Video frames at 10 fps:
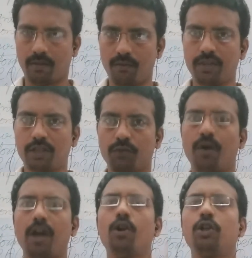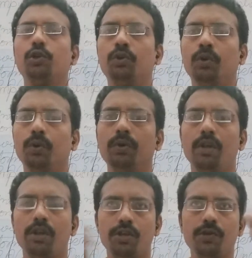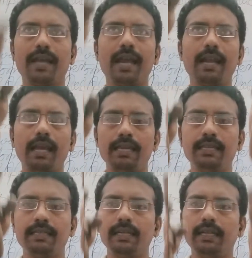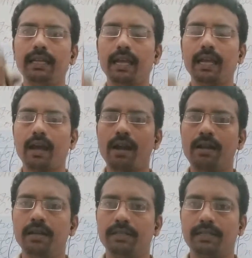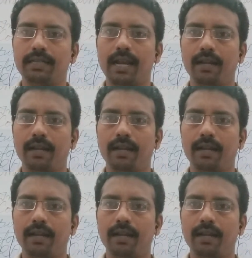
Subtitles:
With one or two go, you can easily understand.